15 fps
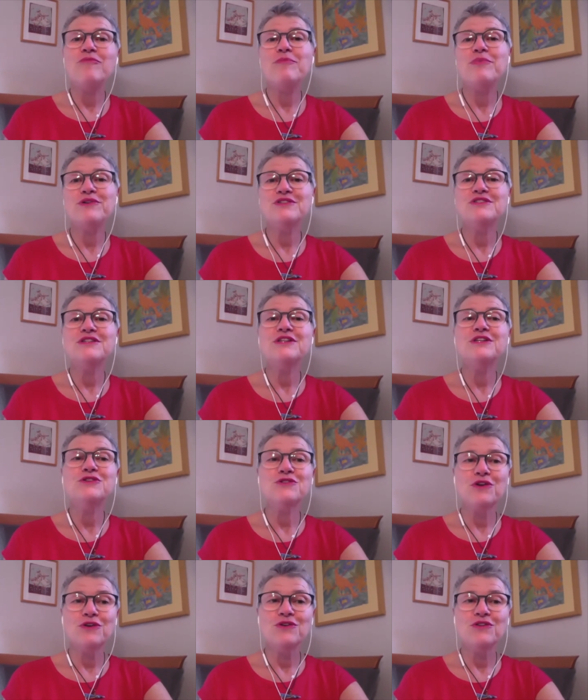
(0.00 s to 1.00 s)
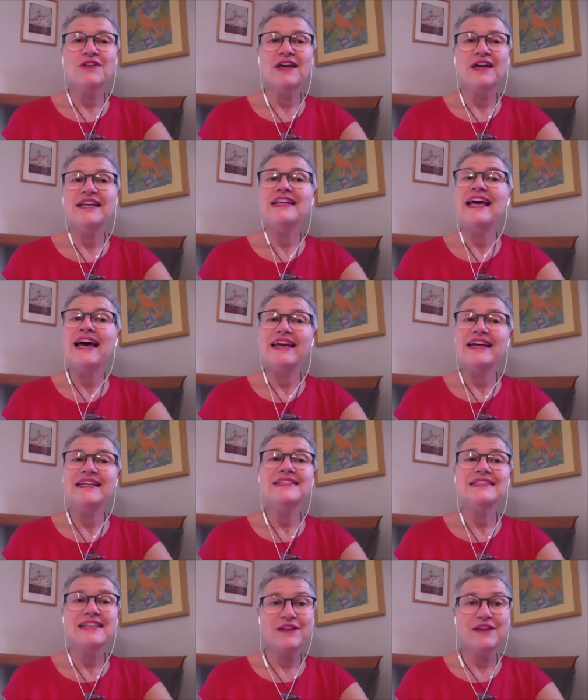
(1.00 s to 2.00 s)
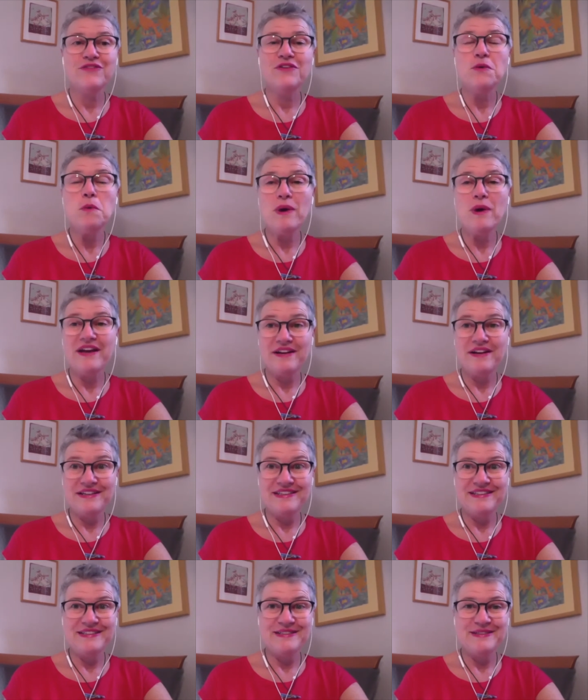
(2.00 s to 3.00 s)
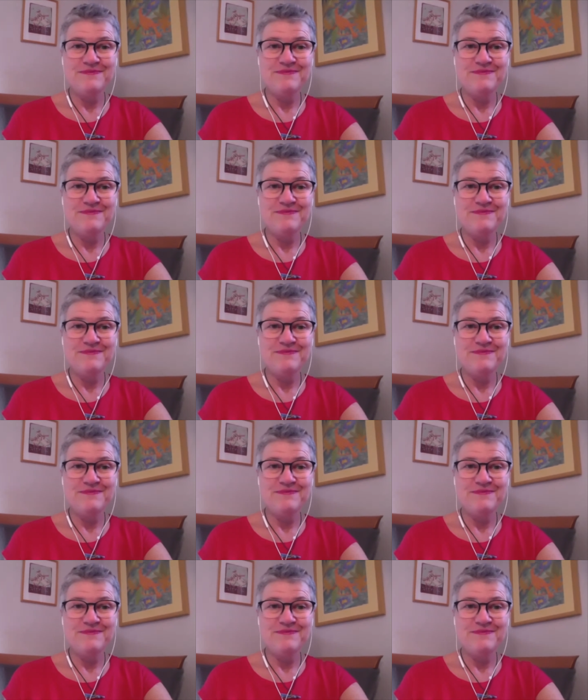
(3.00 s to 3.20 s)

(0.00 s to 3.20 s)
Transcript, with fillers: personal growth and higher self awareness.